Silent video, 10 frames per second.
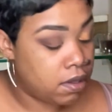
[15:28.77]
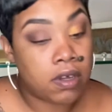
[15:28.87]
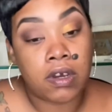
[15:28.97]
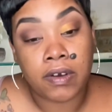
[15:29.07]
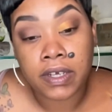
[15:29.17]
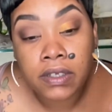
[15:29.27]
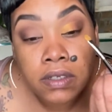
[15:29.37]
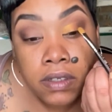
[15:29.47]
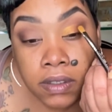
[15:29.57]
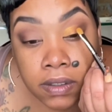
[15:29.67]
All right,
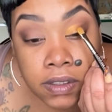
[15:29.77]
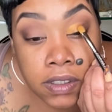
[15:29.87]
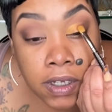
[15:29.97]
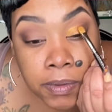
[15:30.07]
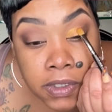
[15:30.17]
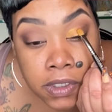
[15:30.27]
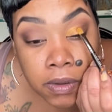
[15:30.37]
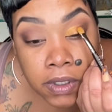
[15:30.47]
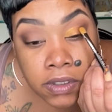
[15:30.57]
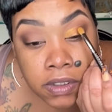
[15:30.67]
so I'm just
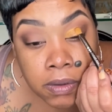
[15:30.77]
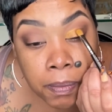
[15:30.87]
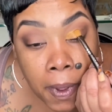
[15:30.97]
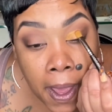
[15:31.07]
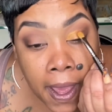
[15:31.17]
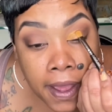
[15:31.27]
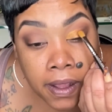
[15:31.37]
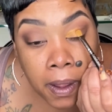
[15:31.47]
going to pat